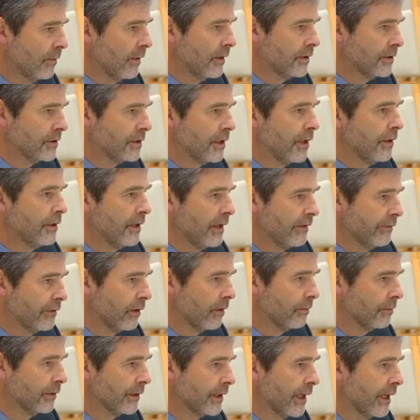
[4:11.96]
ones don't have an
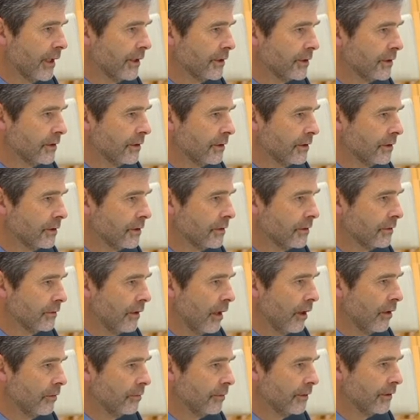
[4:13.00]
obligation to
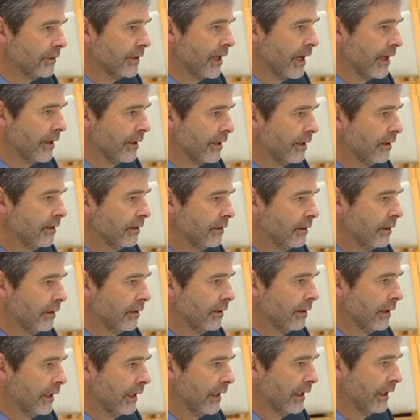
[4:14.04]
open data.
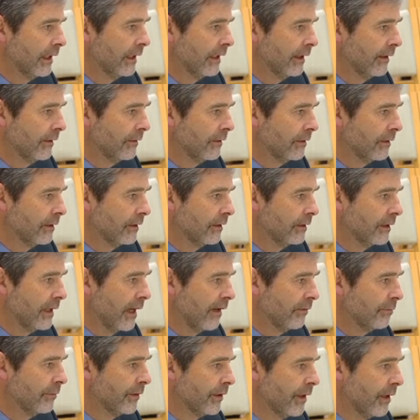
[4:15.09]
The
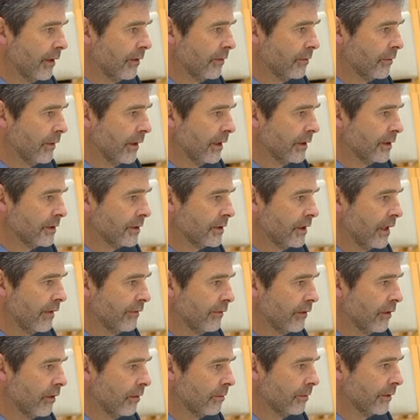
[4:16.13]
government-owned ones
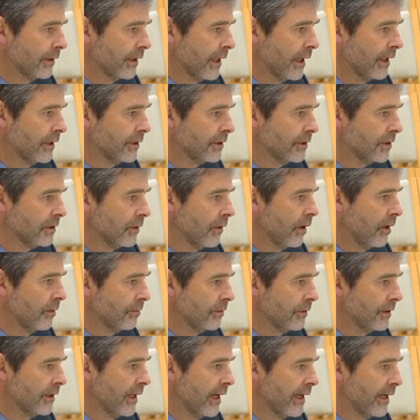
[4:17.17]
have an obligation to
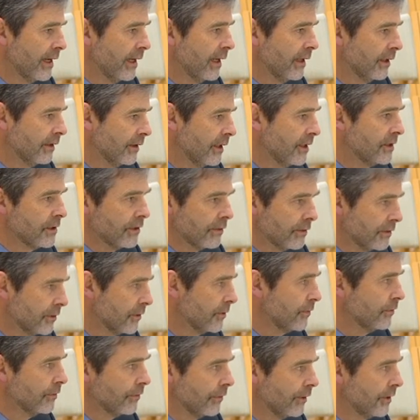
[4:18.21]
open data unless there is a
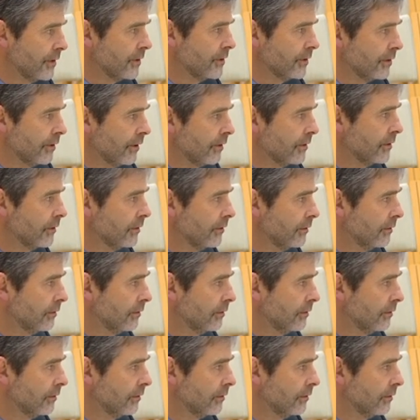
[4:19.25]
good reason not to.